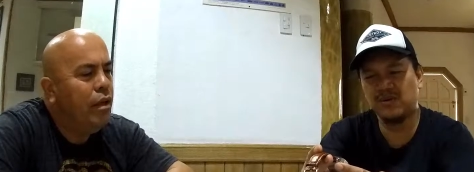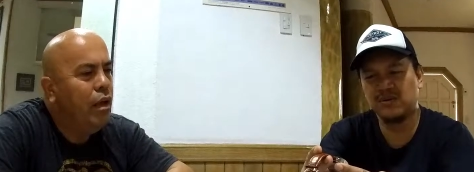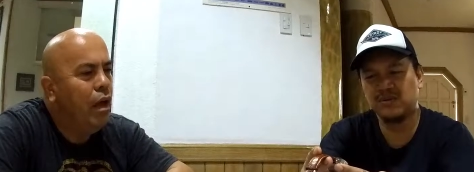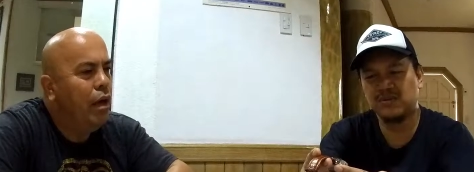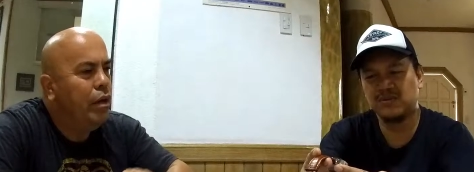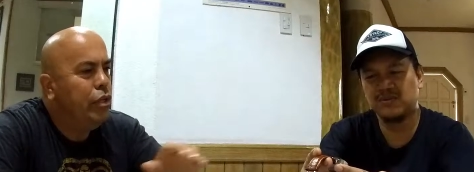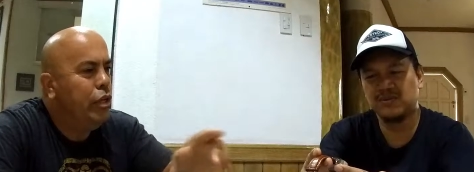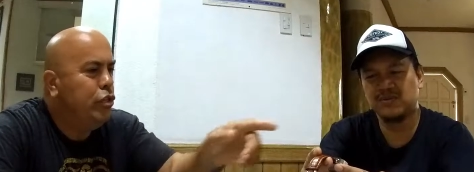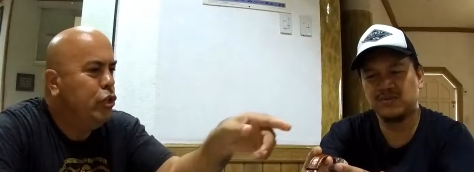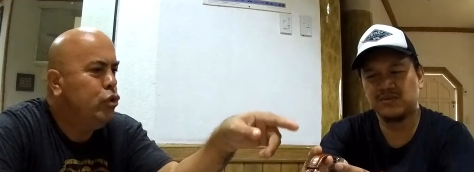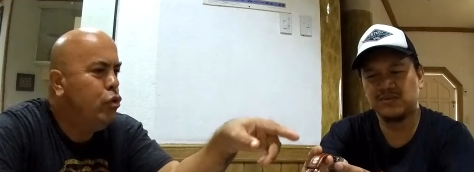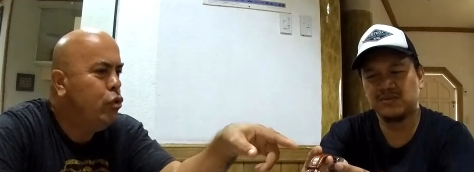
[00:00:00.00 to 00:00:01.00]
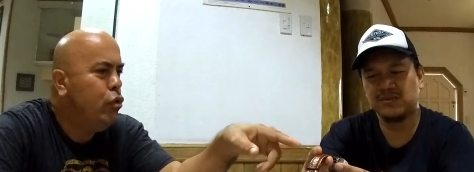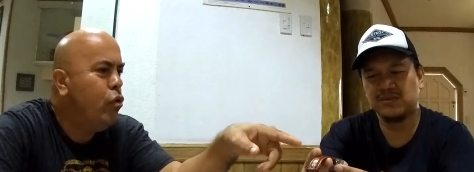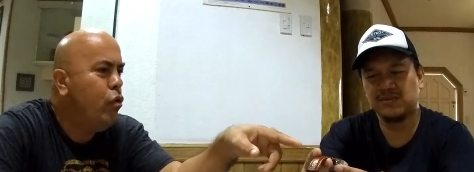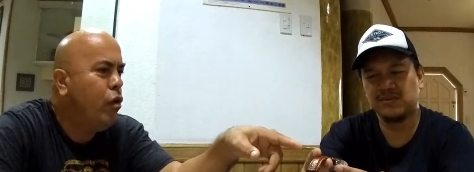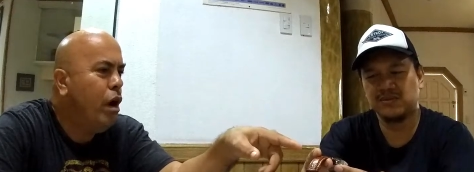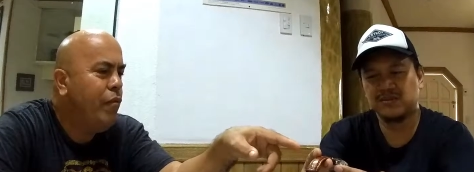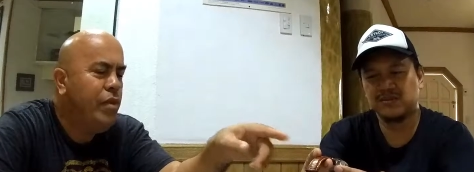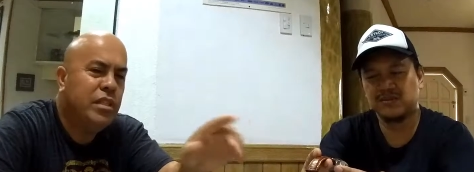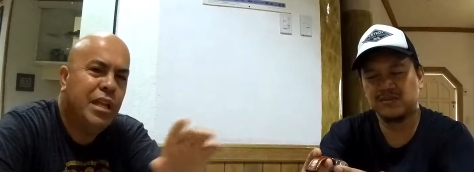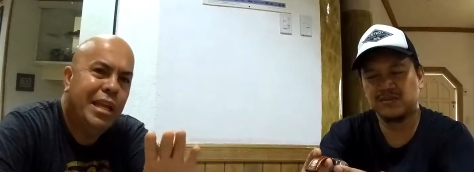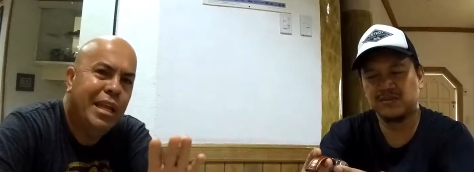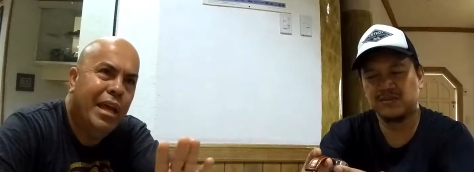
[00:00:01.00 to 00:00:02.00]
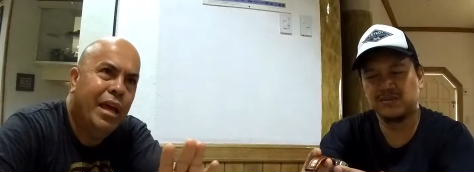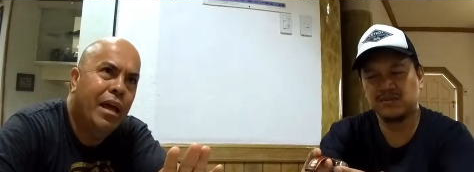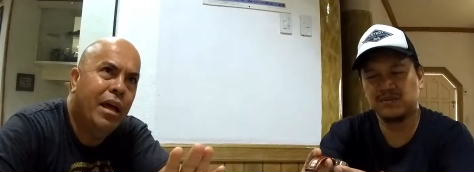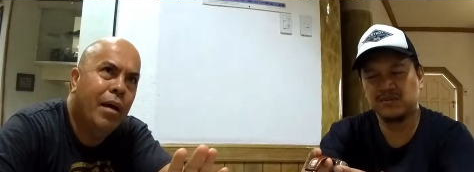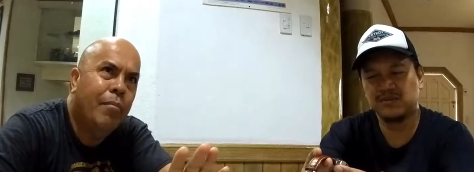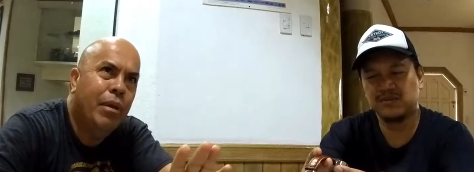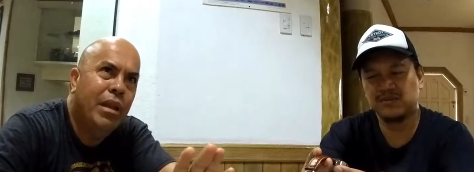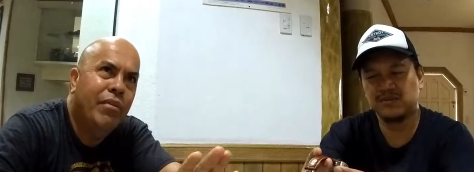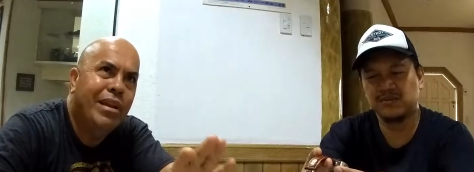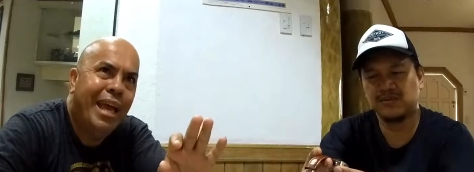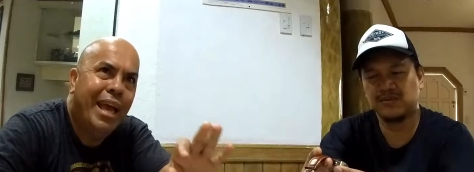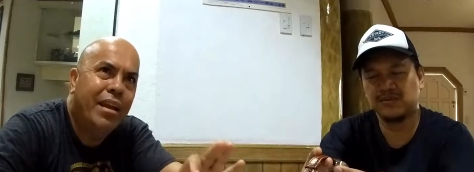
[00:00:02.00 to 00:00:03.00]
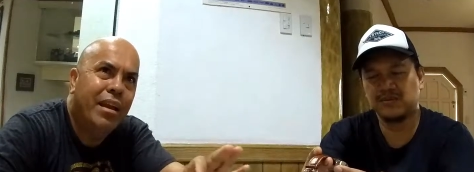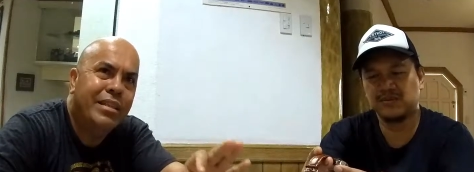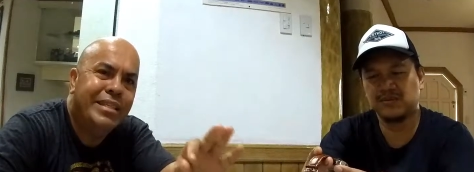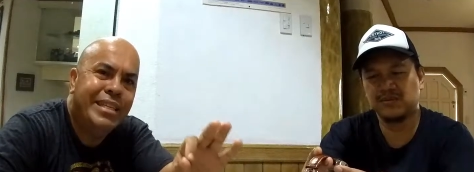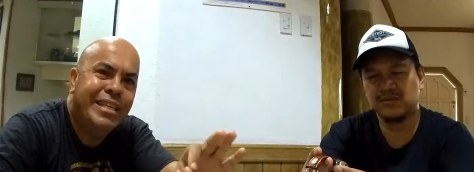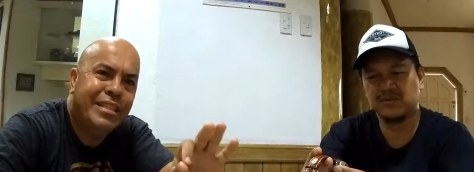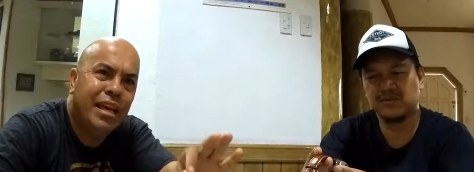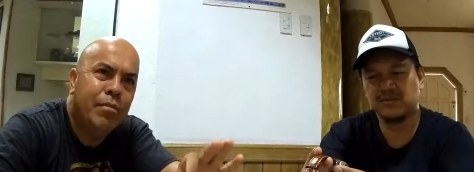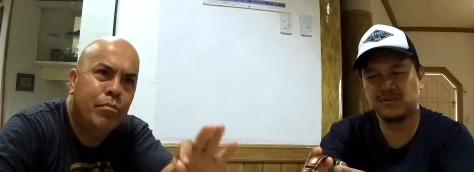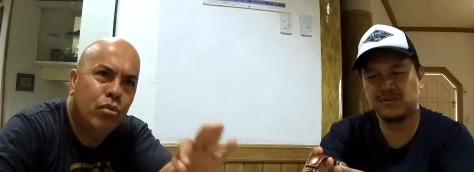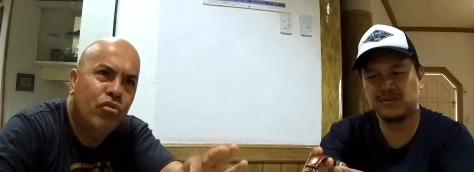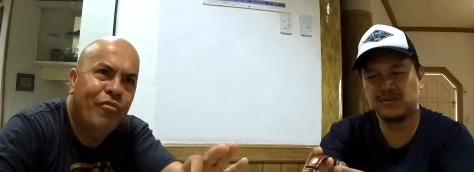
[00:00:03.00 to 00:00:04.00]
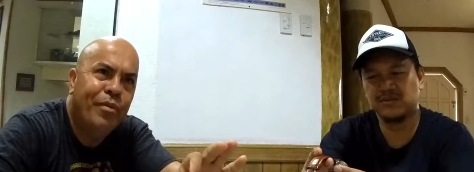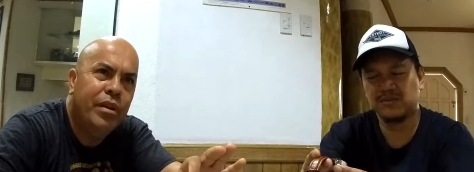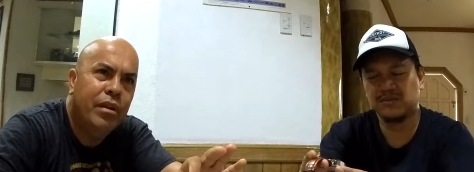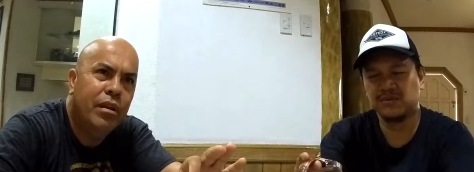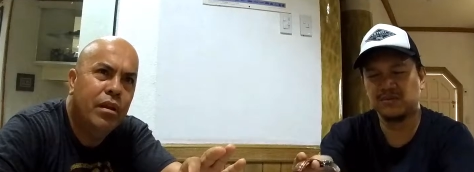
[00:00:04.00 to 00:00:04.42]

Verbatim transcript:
Speaker 1: Uh, it's a true chronograph. It's got, a, uh, I believe, an ETA D10 movement.